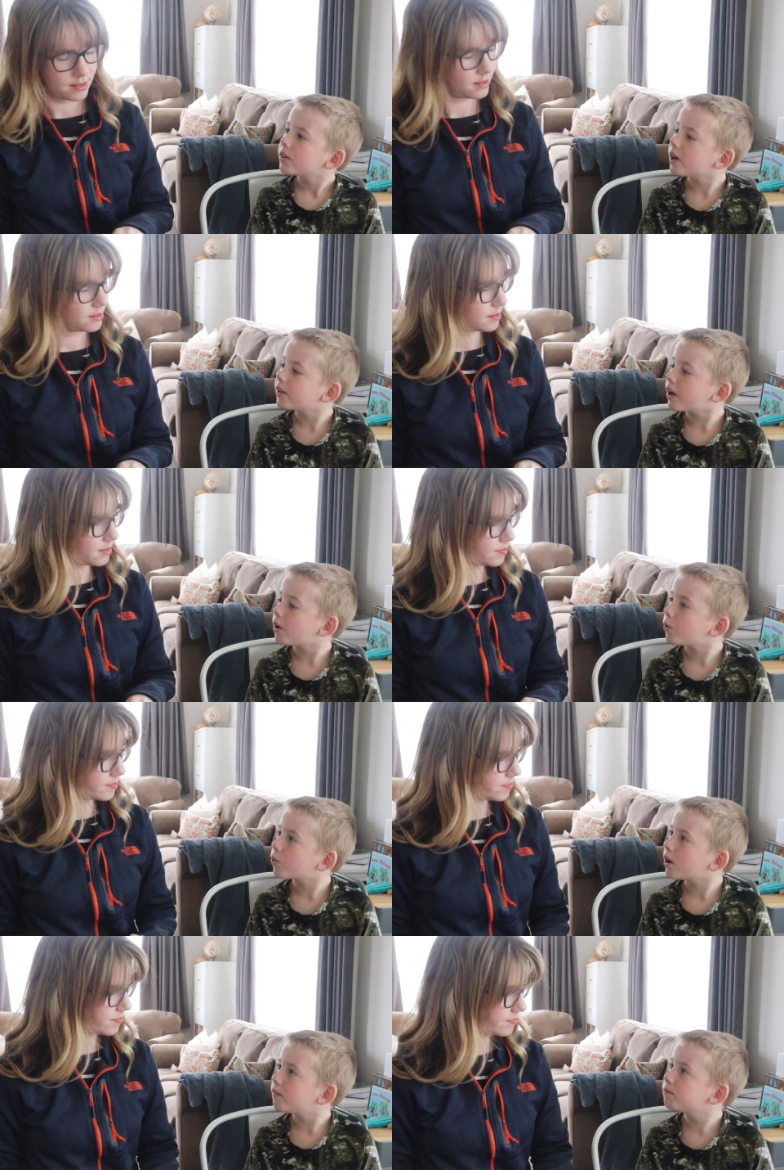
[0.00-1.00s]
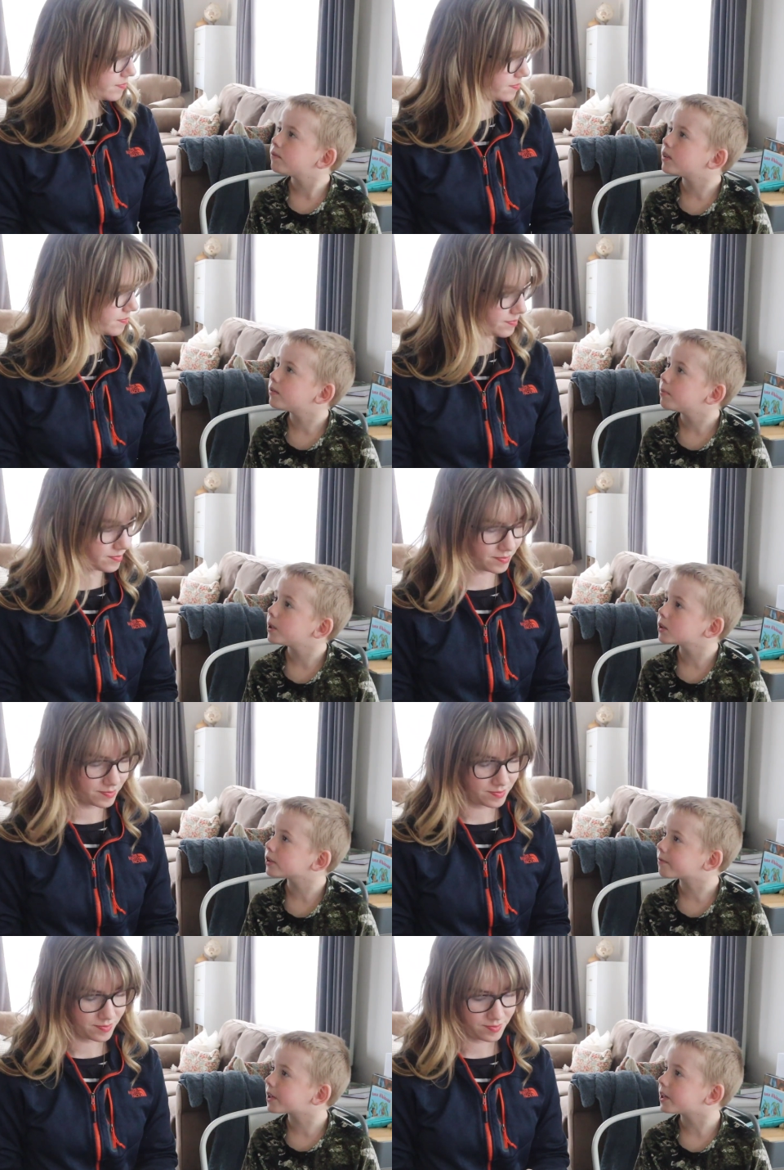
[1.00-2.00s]
Speaker 1: And they all have
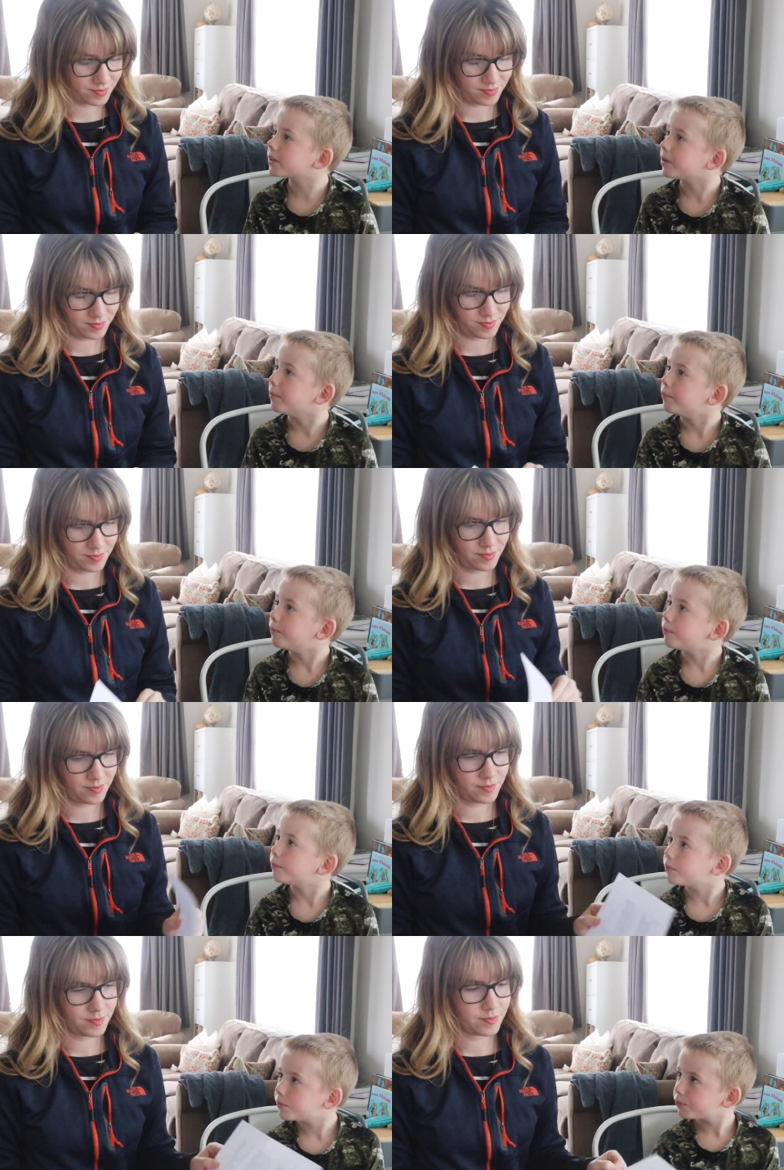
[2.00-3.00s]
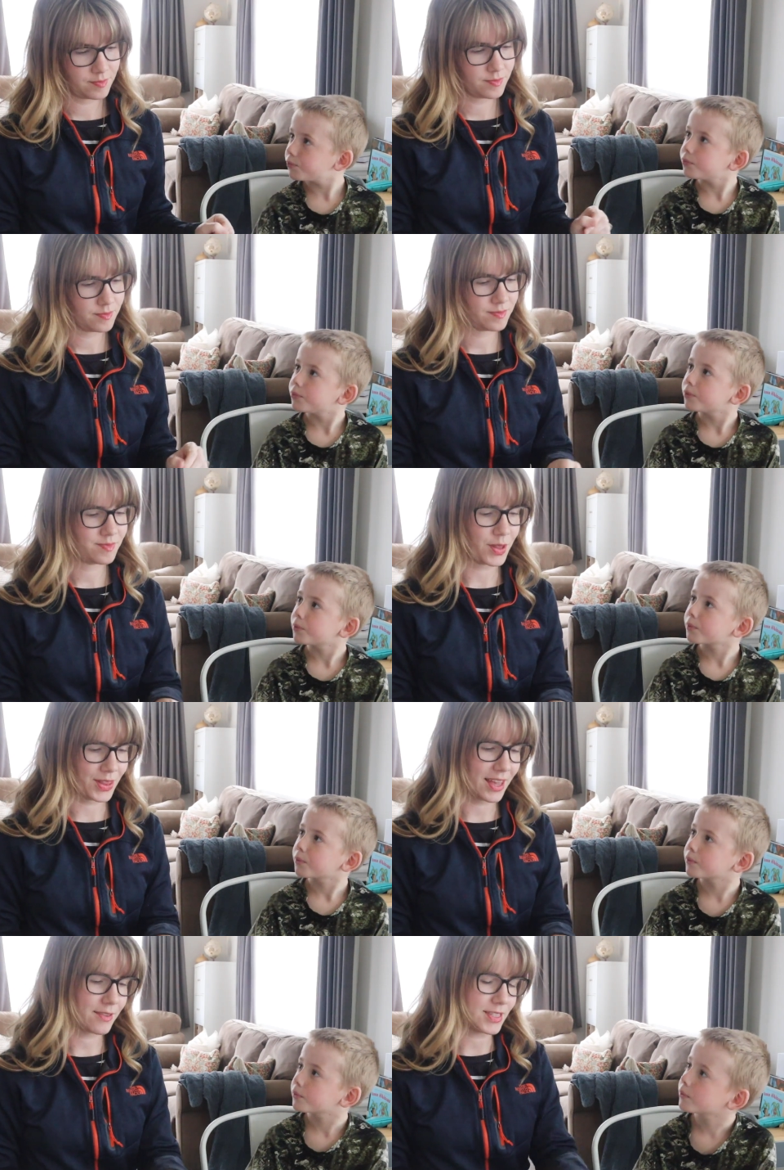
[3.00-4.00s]
pairs of 10 in them.
Speaker 2: Well,
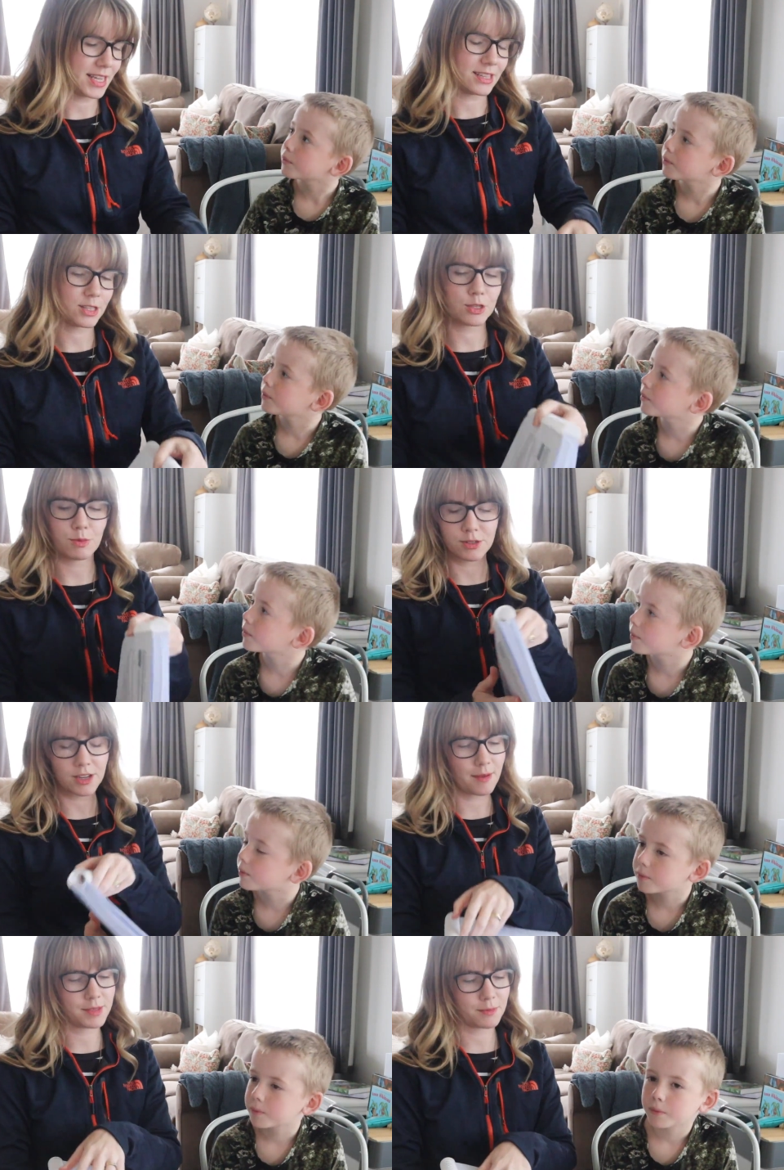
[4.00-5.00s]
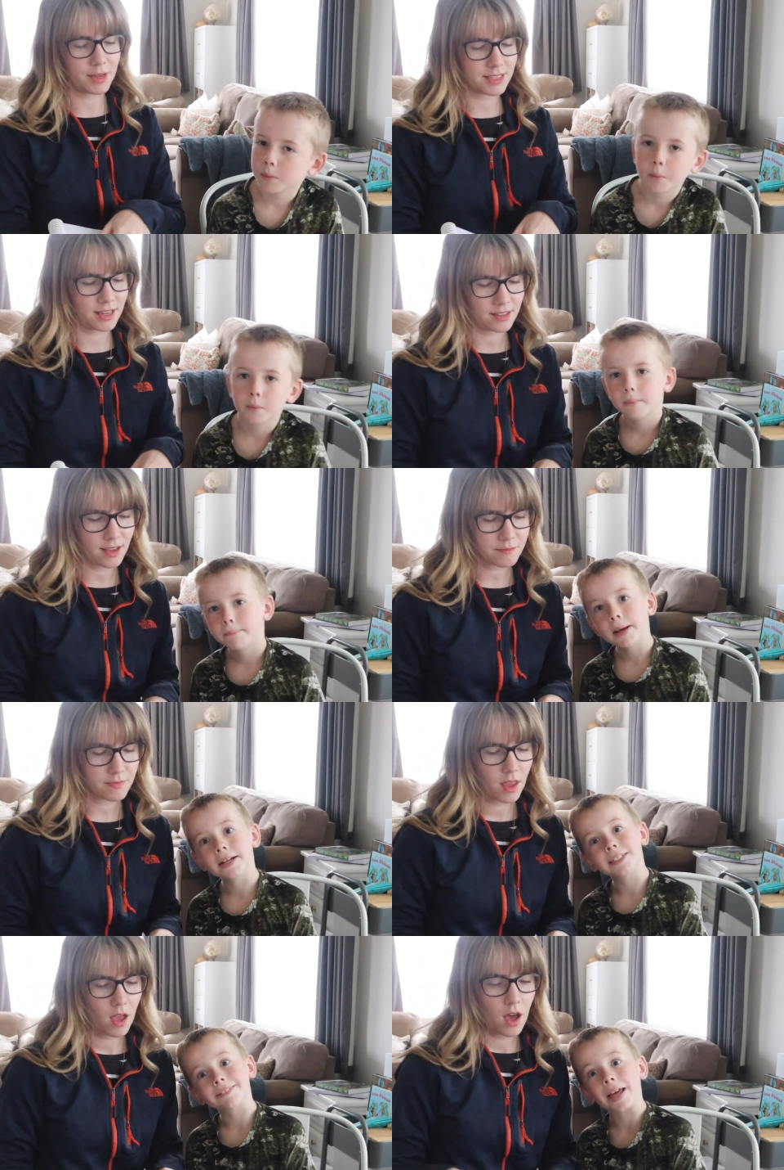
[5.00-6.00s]
they have tens because we were times it by 10.
Speaker 1: Yep.
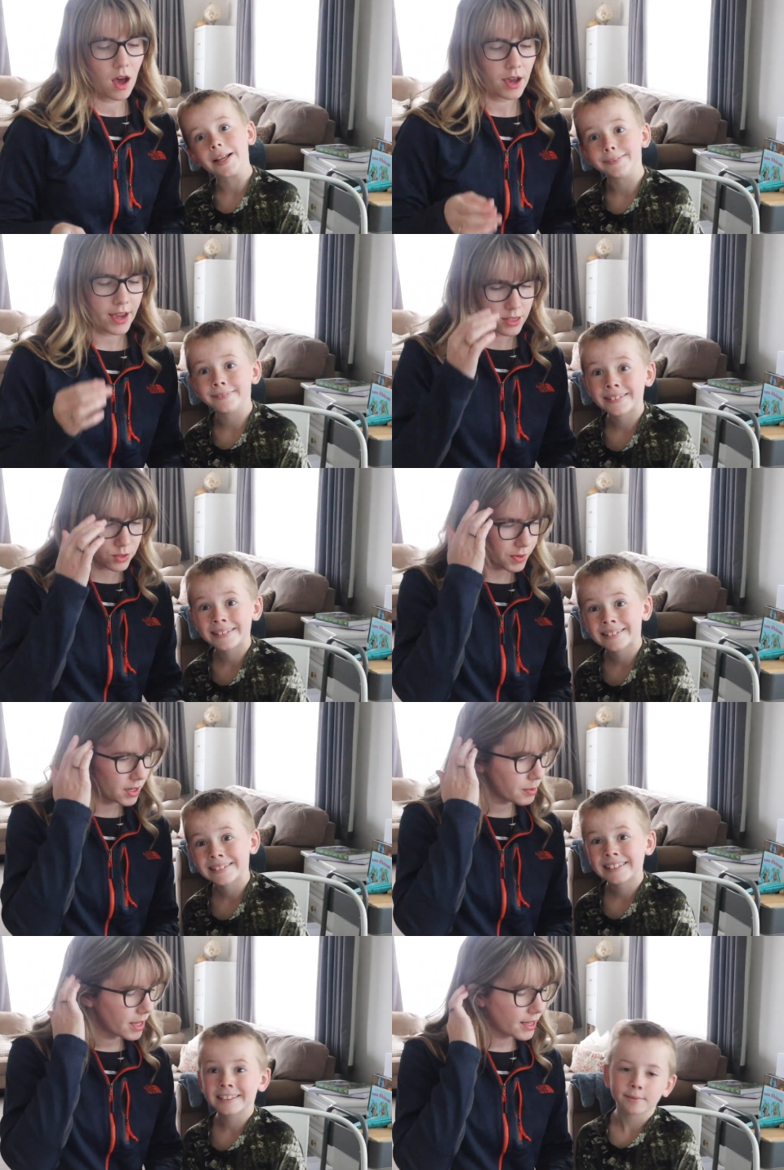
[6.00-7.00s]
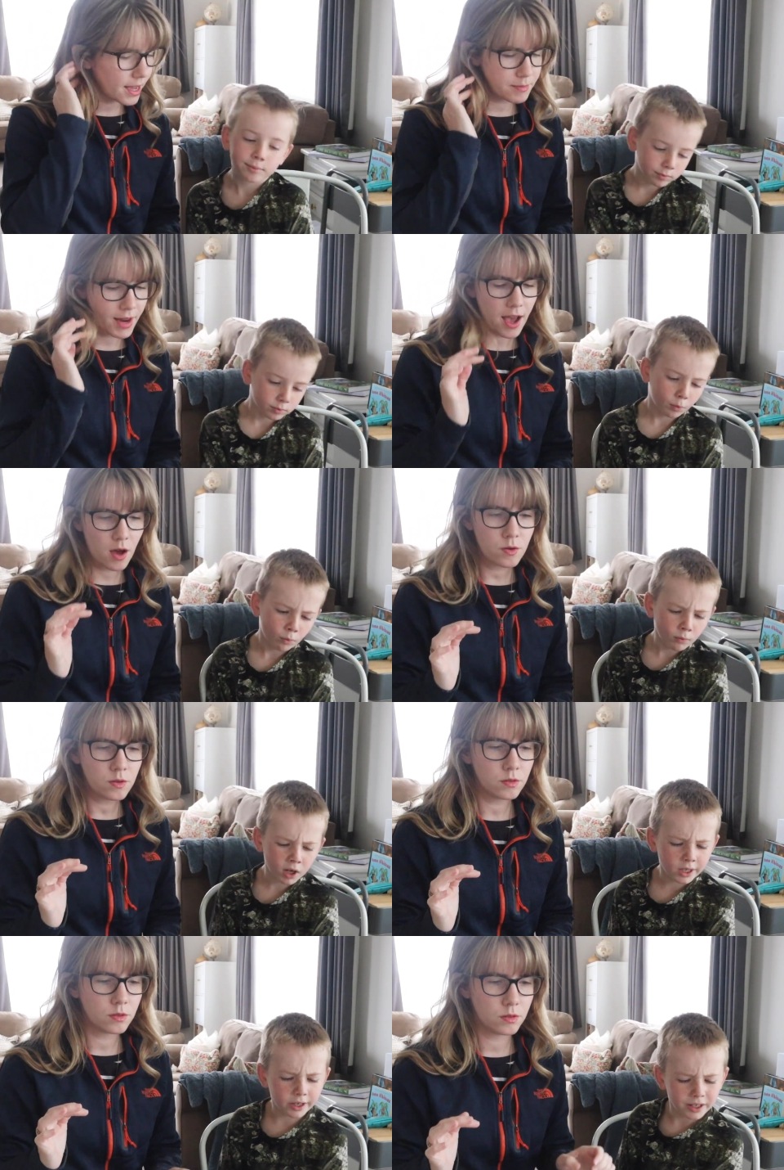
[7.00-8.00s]
Pairs of 10. Okay, so we're going to play a game now.
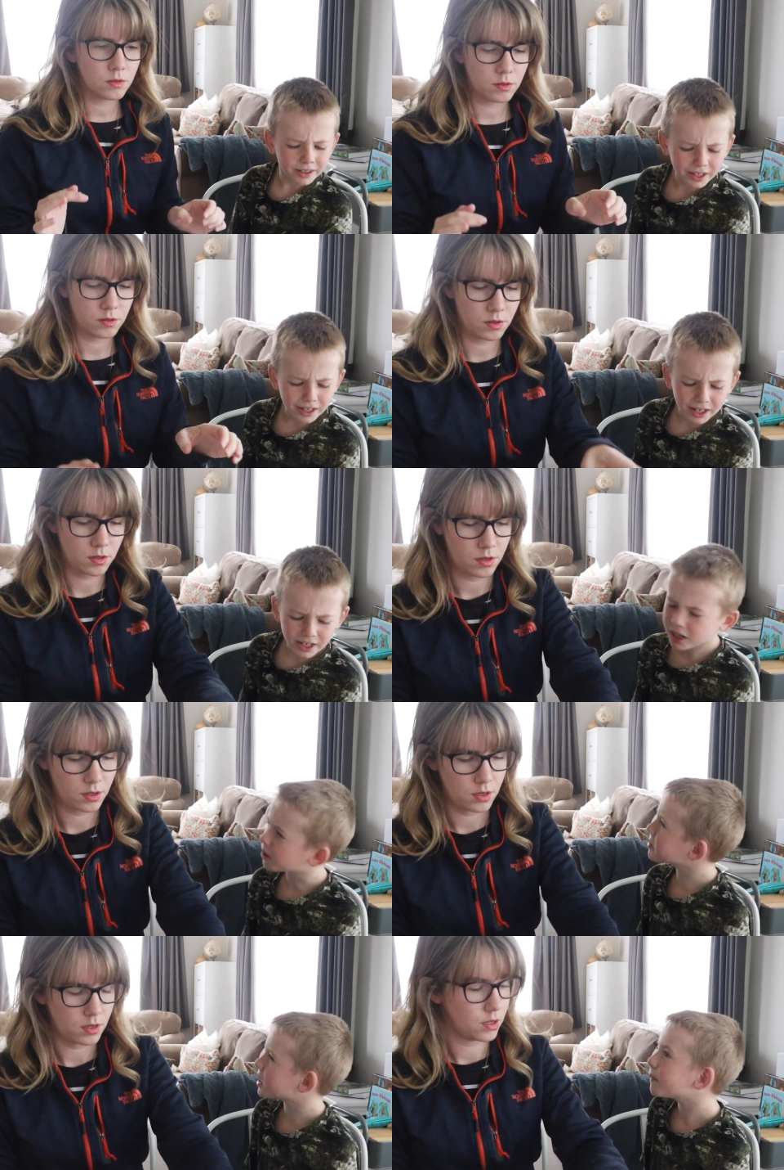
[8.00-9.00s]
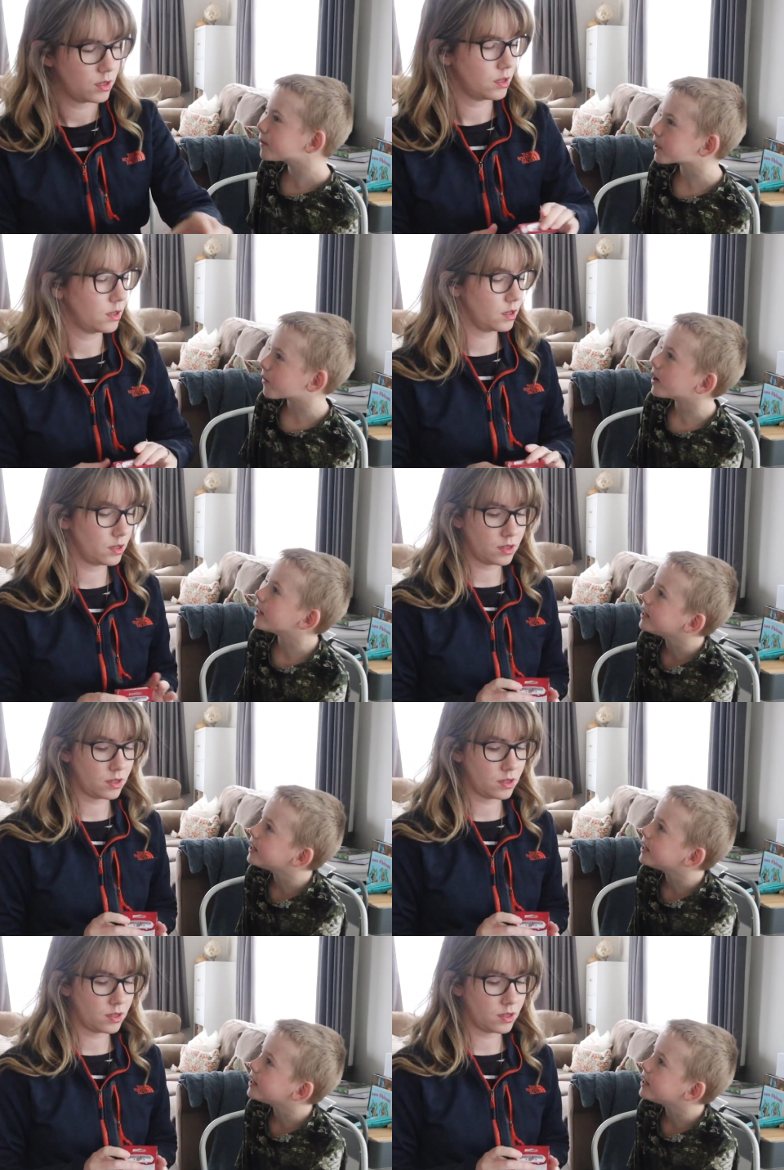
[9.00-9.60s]
But the 10 times tables are quite